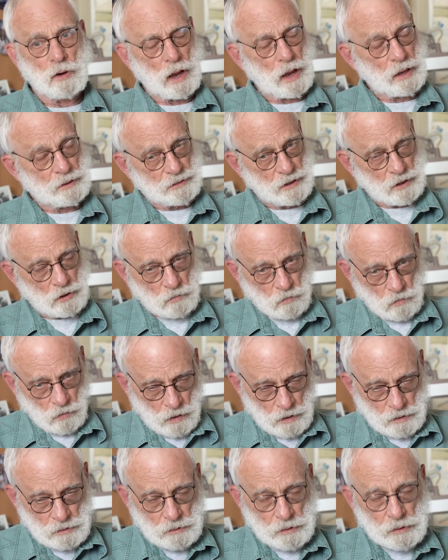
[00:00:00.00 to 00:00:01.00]
I think
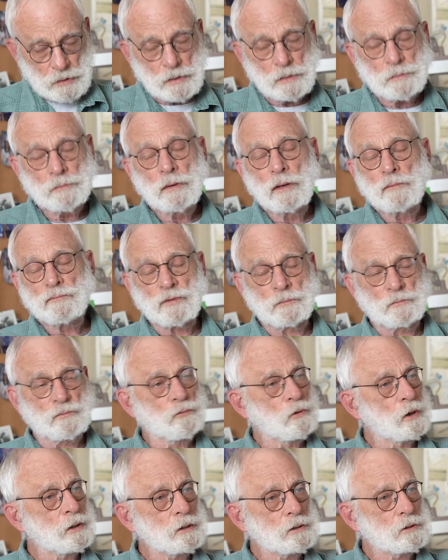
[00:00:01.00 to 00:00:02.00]
wrongly, from
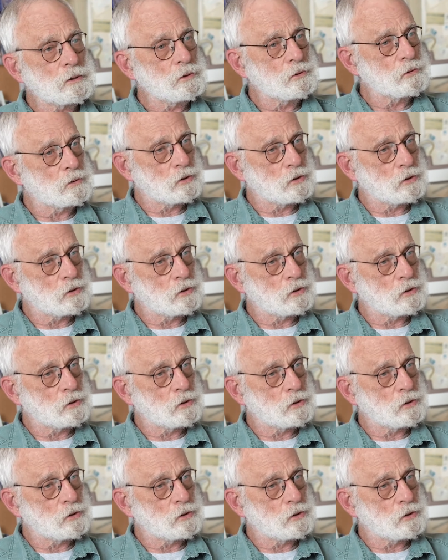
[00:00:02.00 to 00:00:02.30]
42